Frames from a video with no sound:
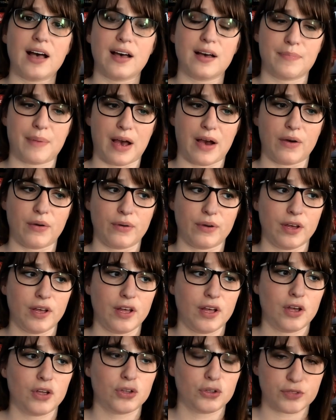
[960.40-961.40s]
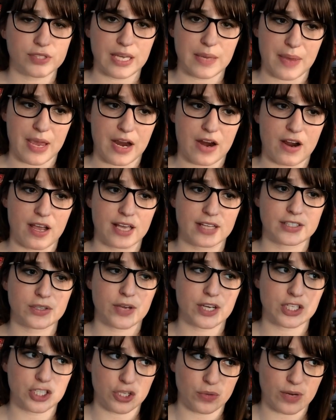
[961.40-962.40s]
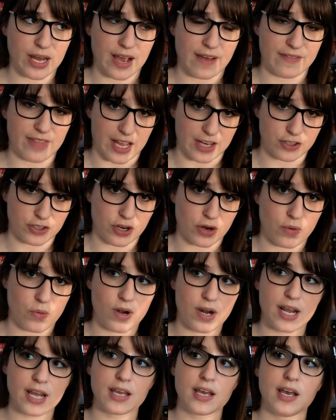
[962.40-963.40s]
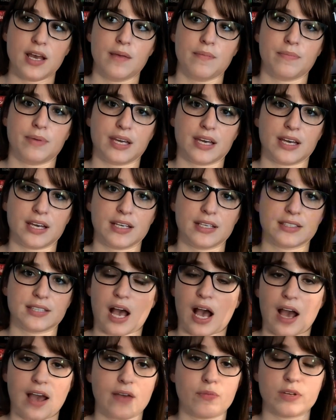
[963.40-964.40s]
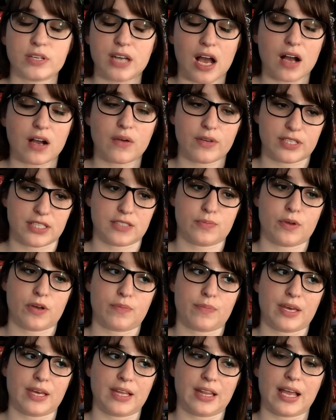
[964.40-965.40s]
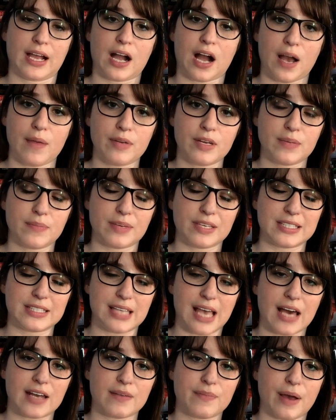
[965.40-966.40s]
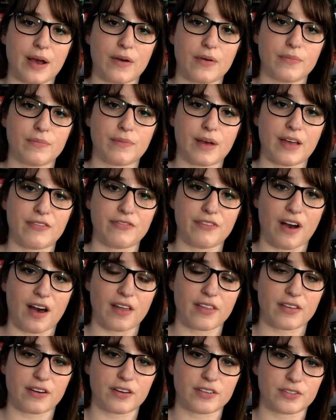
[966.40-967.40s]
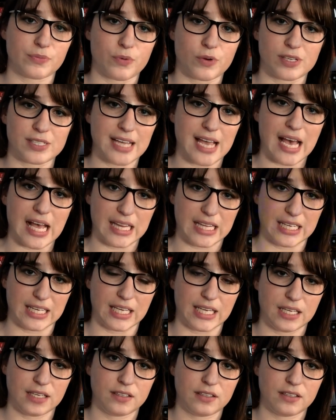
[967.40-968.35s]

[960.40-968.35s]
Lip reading: about losing a parent. And so I do want to have that trigger warning, because I would not go into this book being like, I'm going to be sad about my father's mortality.